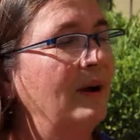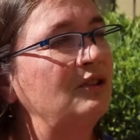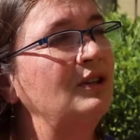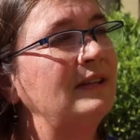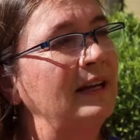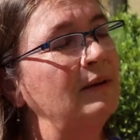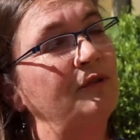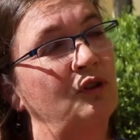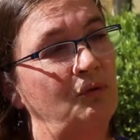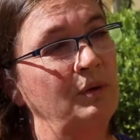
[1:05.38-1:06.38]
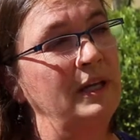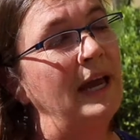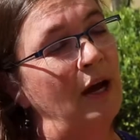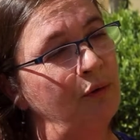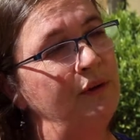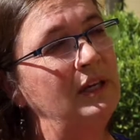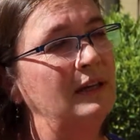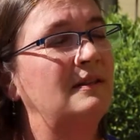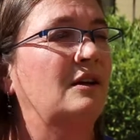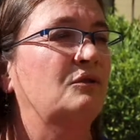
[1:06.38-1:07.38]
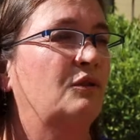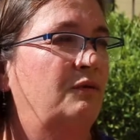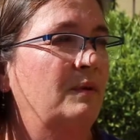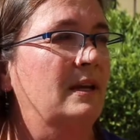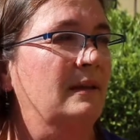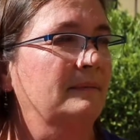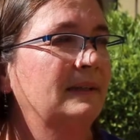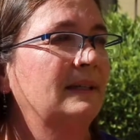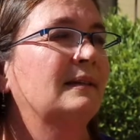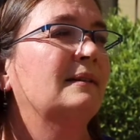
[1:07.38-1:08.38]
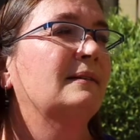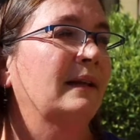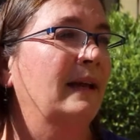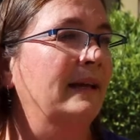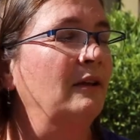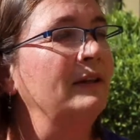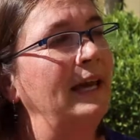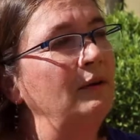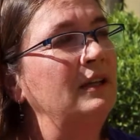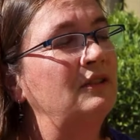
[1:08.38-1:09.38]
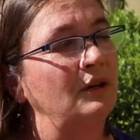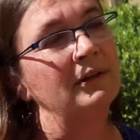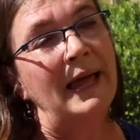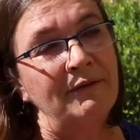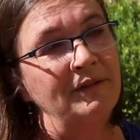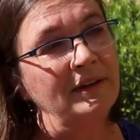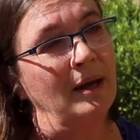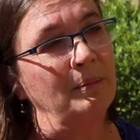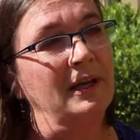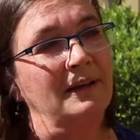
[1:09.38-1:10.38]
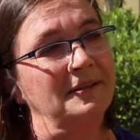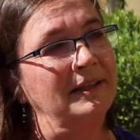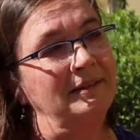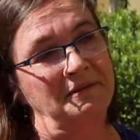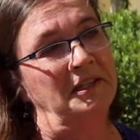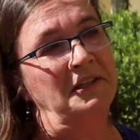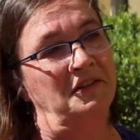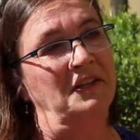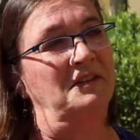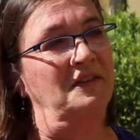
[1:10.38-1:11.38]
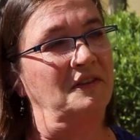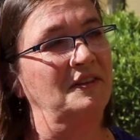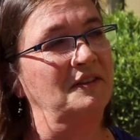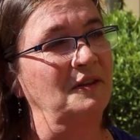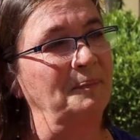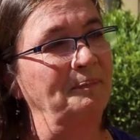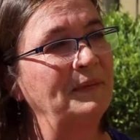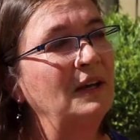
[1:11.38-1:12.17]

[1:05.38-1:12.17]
I actually signed up for 3 healthy kids under 3. And LA County started laughing at me because it didn't exist in the system.